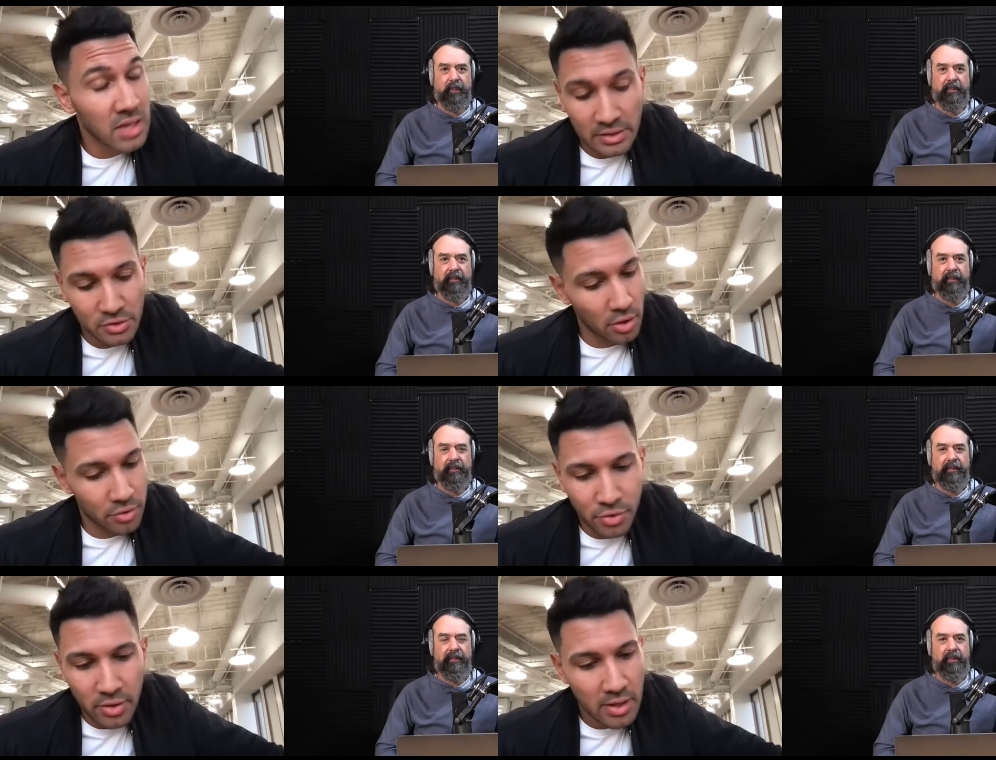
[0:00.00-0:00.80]
Speaker 1: I don't
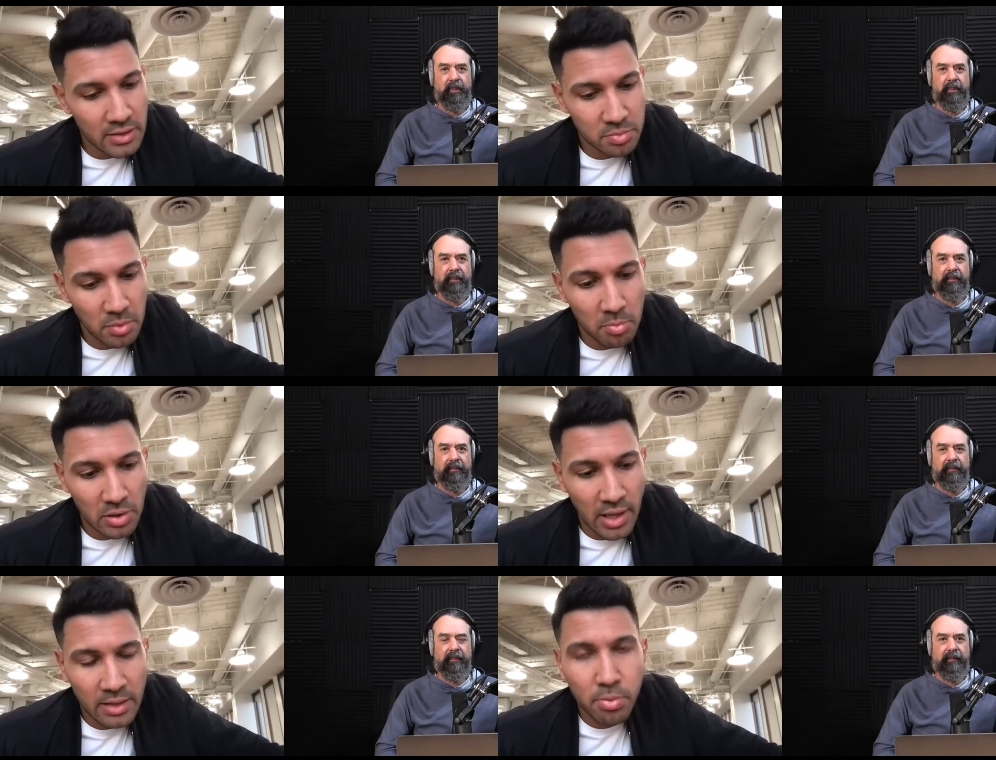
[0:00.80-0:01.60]
don't ask me, but
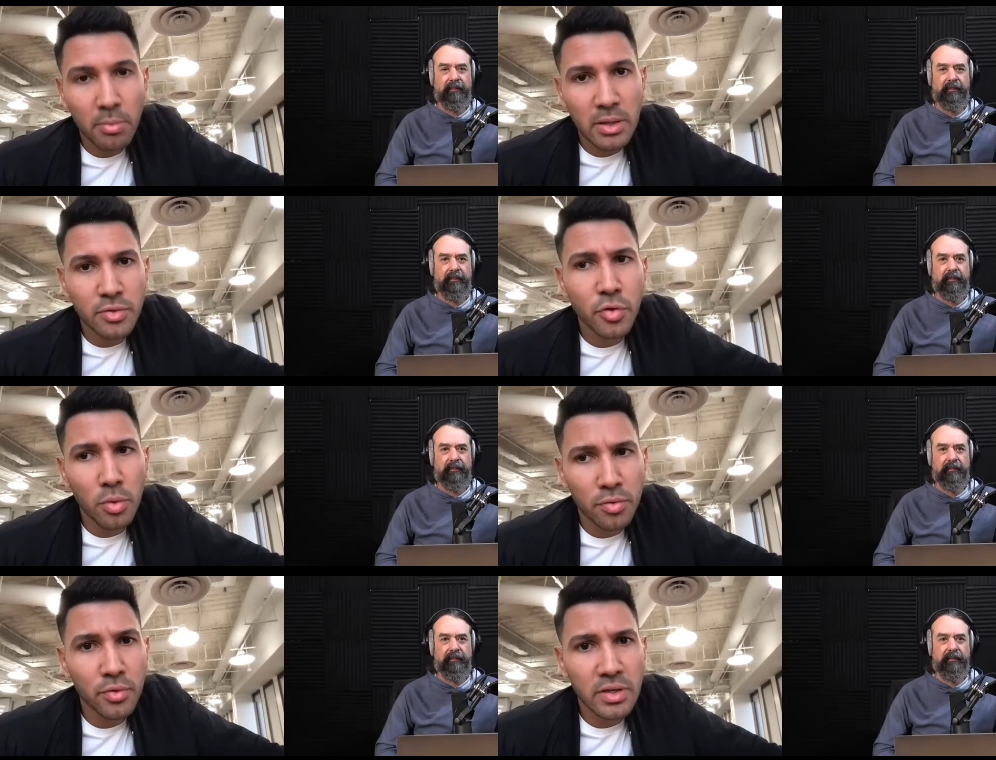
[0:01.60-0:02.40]
like probably two or
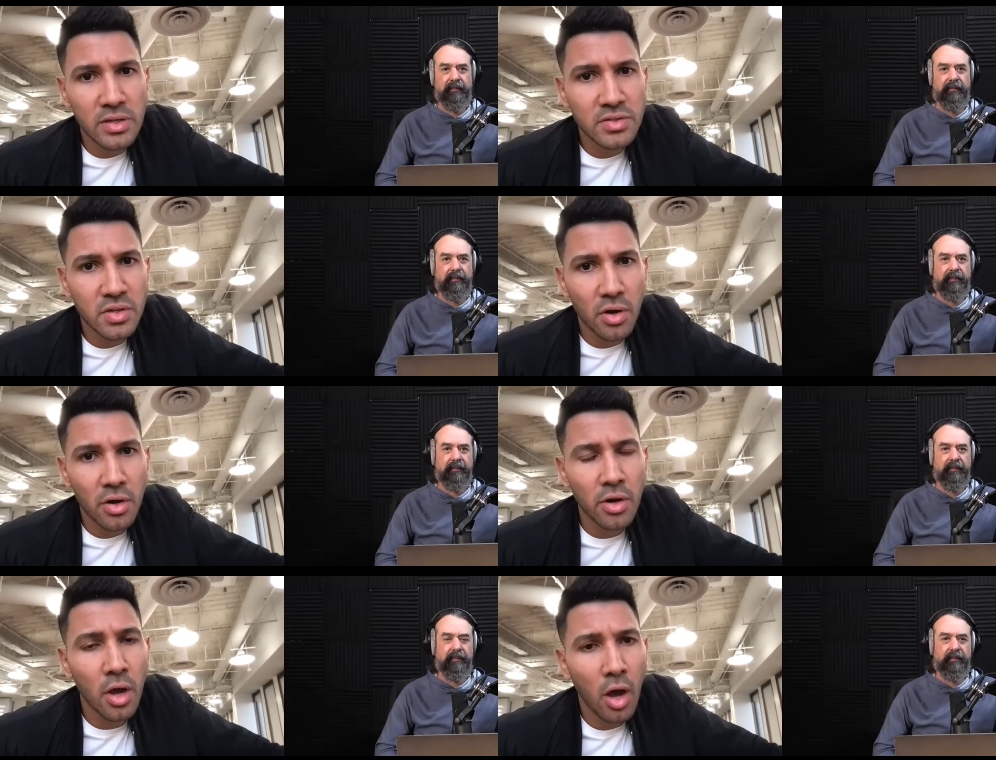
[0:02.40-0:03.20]
three years
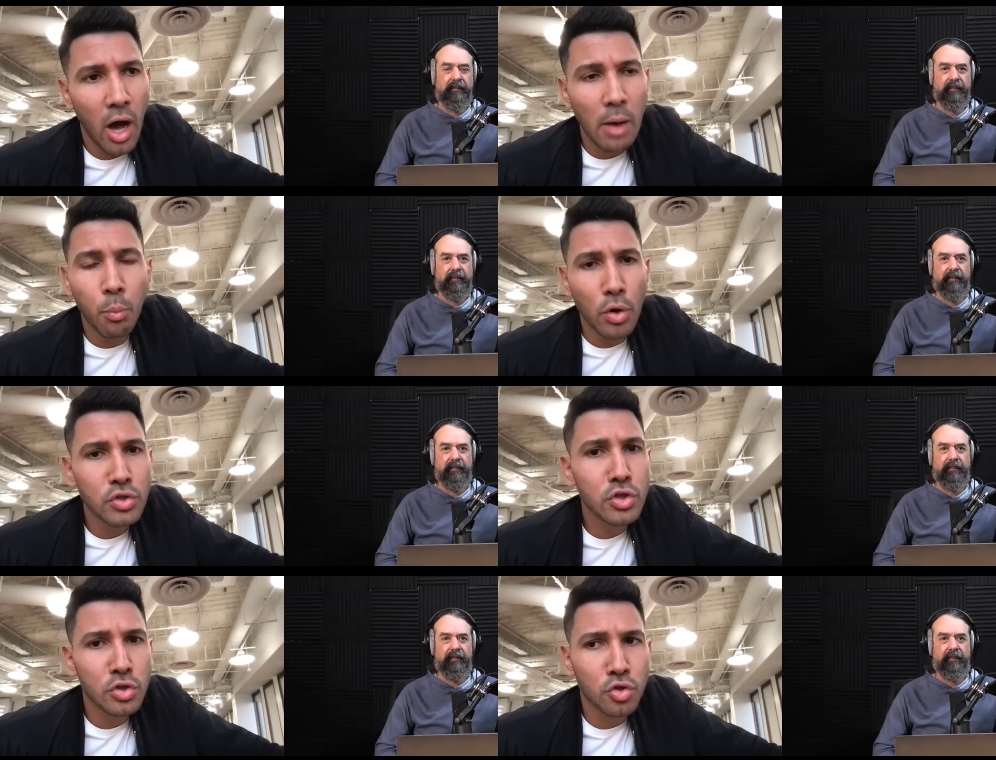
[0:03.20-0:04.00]
ago, I
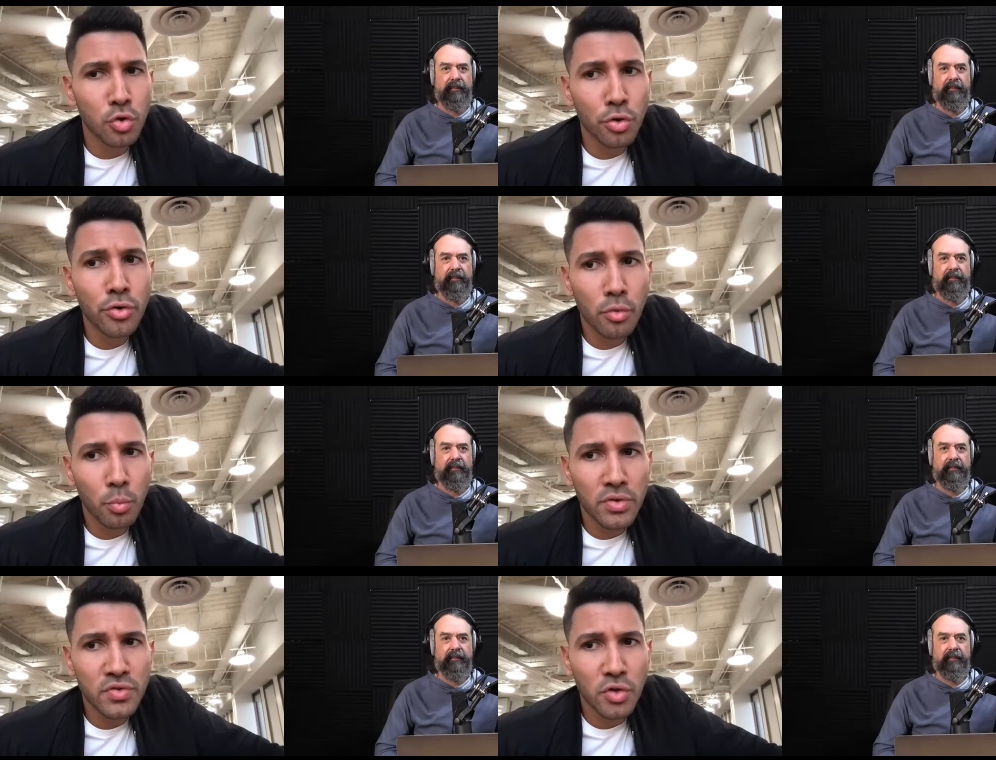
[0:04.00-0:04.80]
wasn't as good
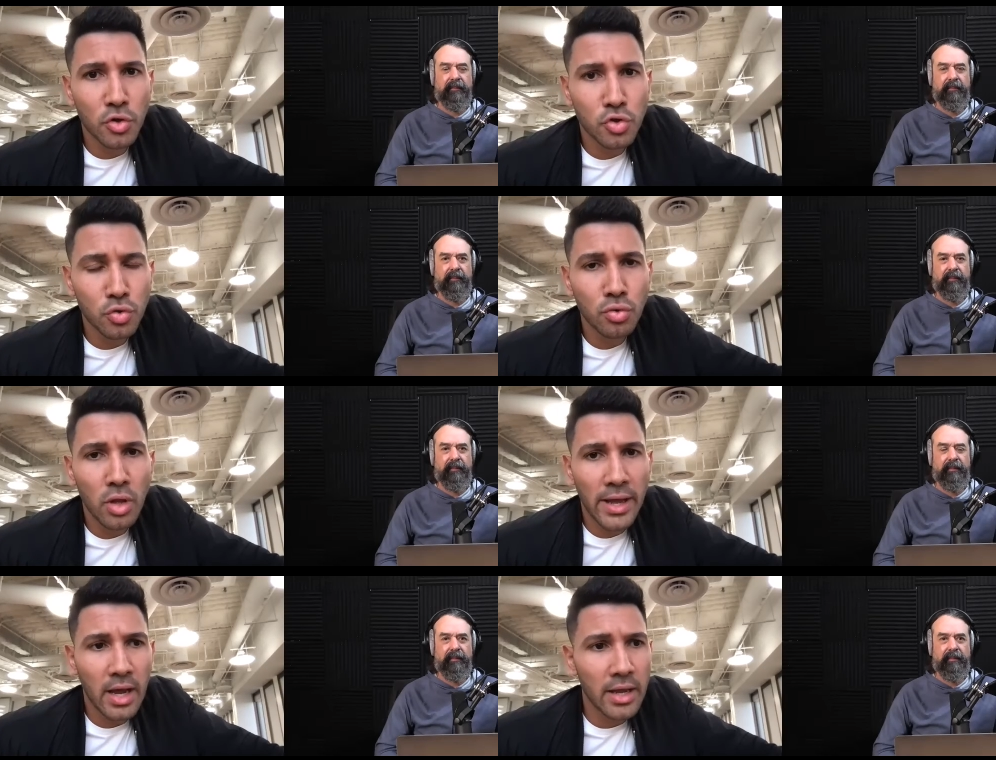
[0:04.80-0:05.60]
with social.
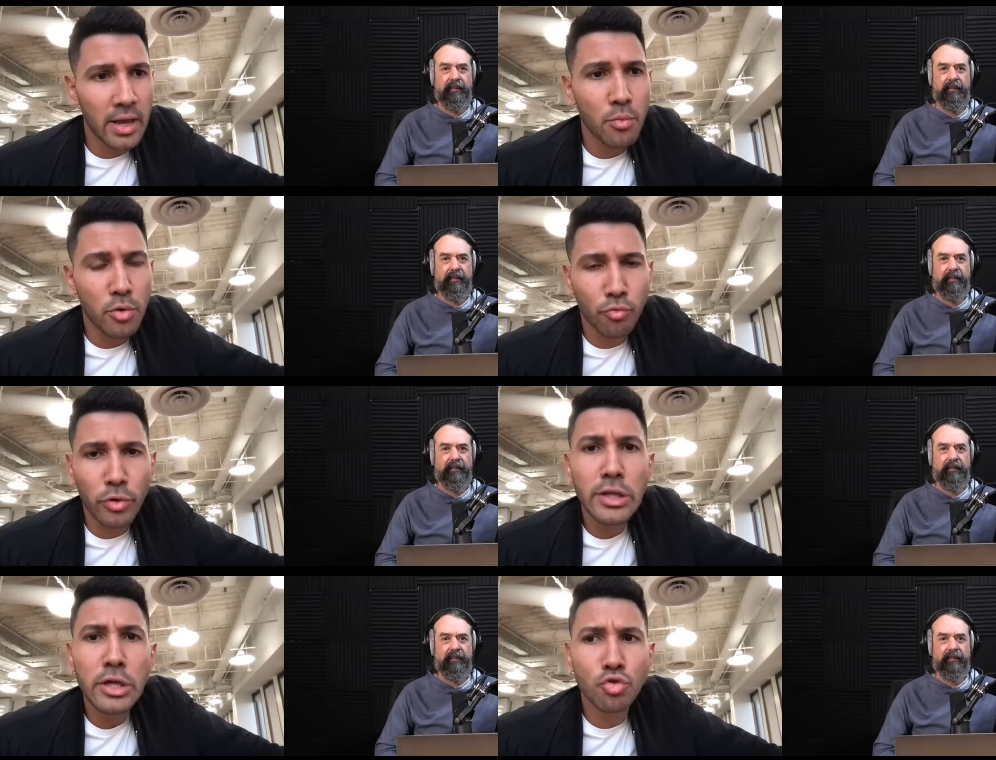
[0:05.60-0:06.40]
Like I it would
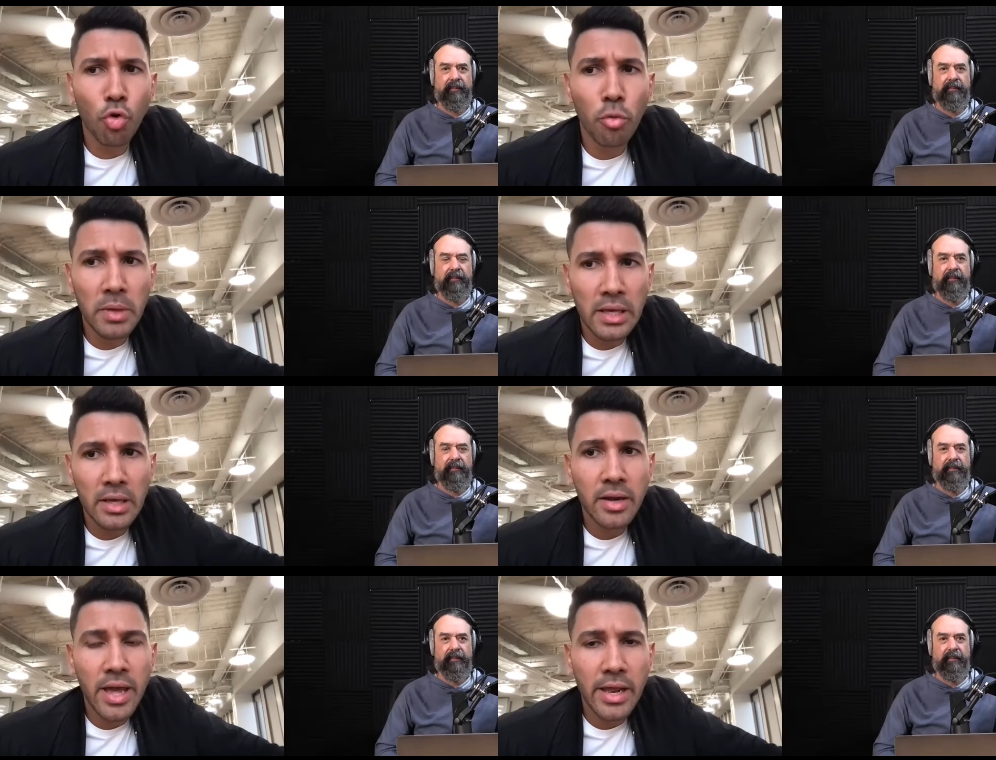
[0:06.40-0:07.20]
really draw me
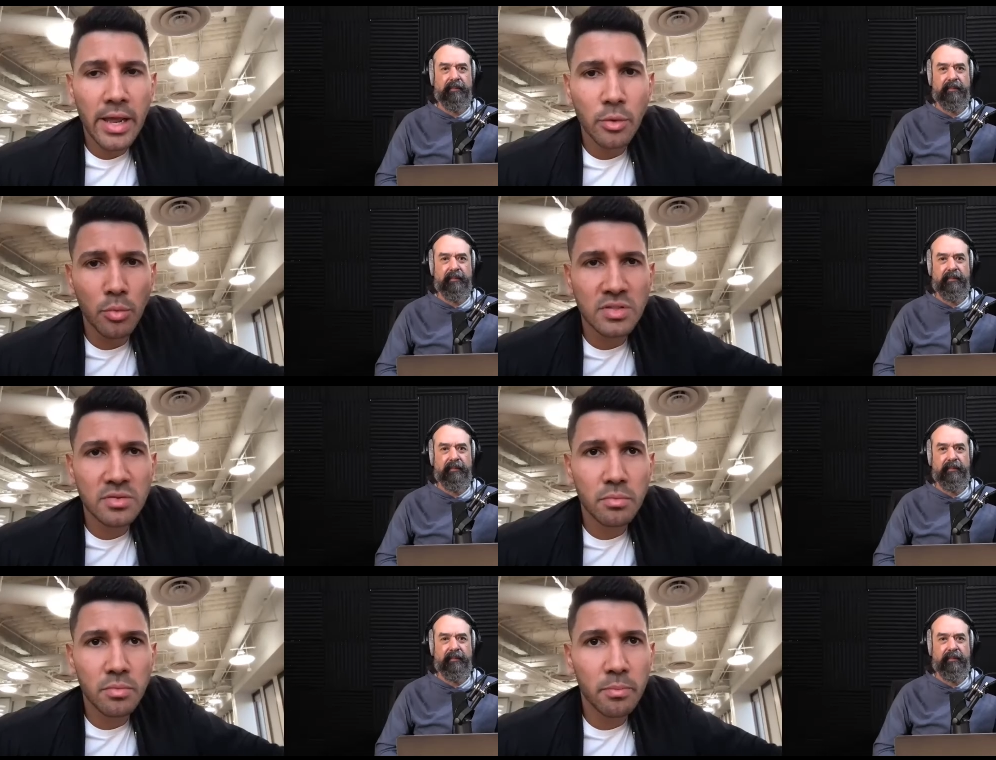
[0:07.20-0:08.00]
in, and it was
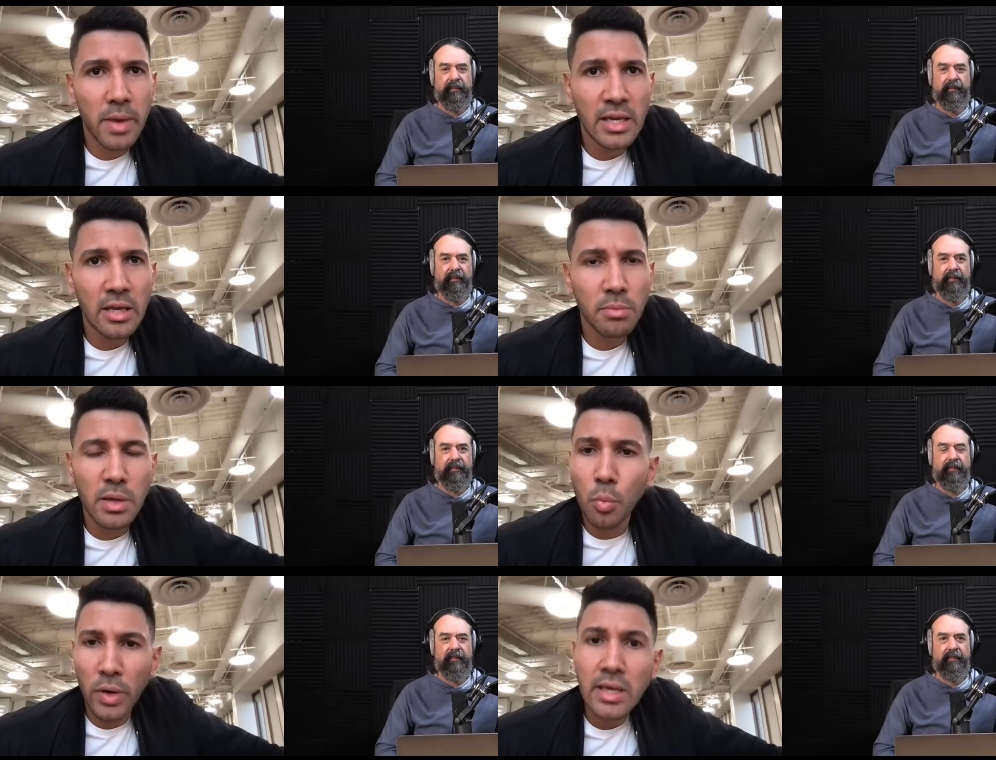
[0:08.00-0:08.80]
making me
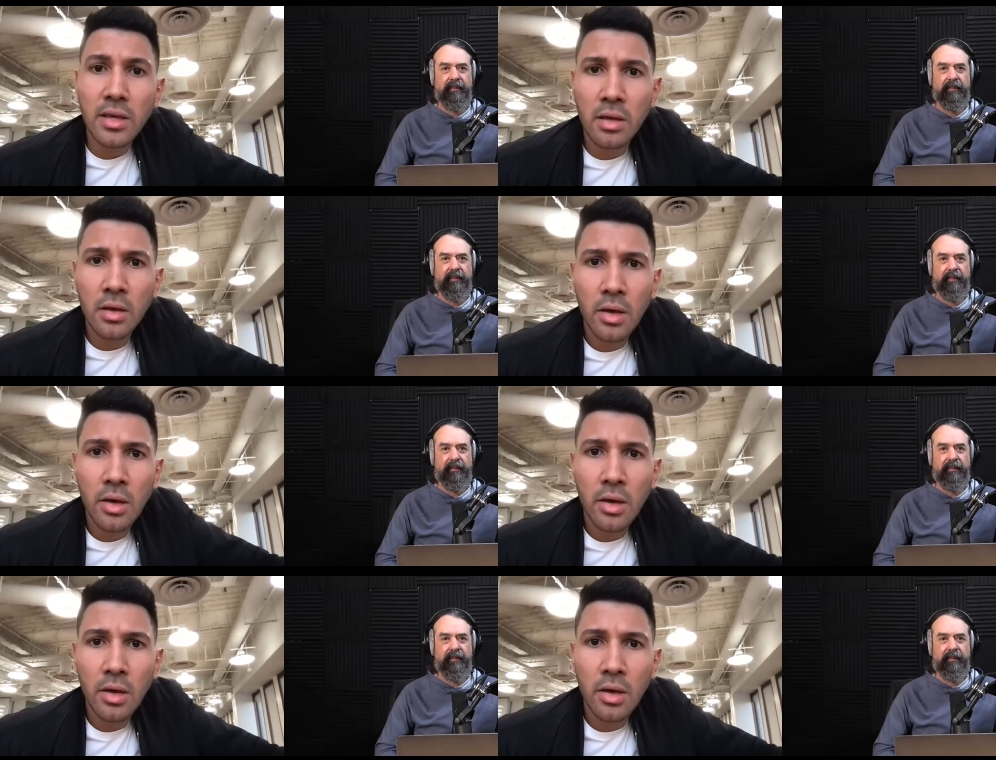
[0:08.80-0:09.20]
weak.